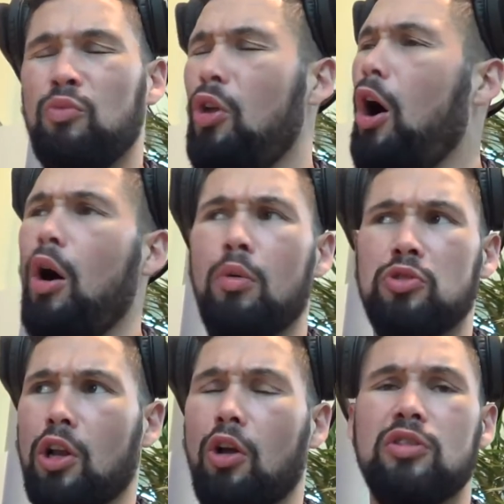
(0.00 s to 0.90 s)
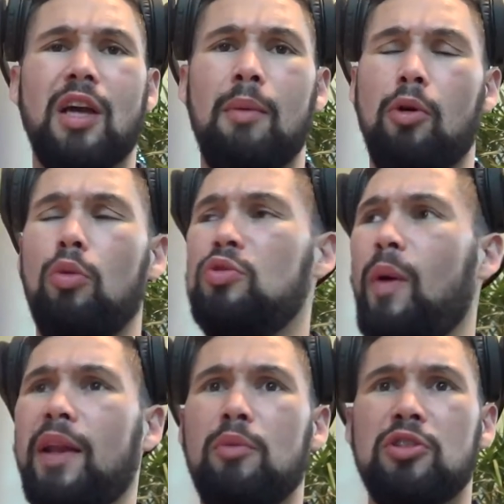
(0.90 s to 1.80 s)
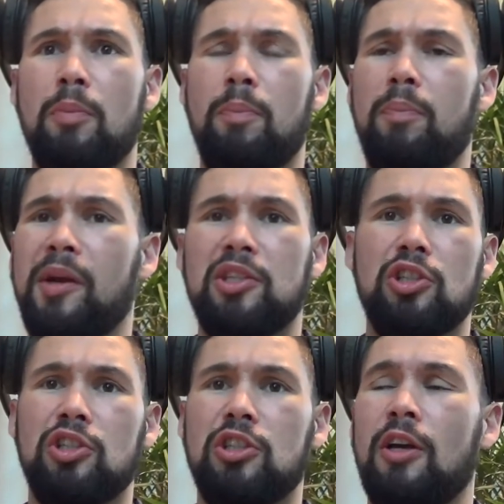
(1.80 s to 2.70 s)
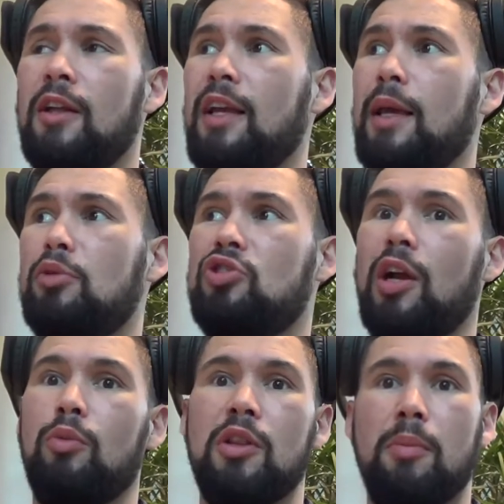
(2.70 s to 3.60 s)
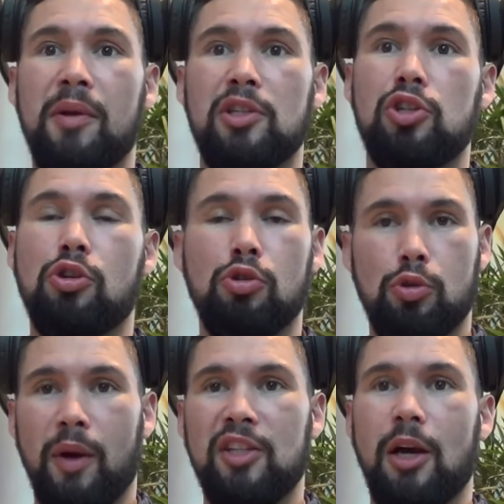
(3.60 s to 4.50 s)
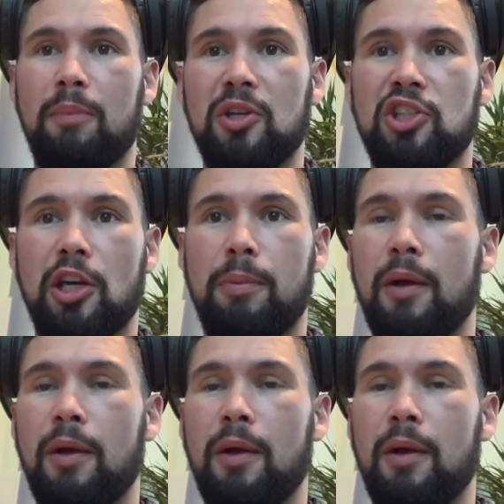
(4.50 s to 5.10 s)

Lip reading: No, it was a long time ago. It was when he was a British, he was trying to win the British Cruiserweight Championship.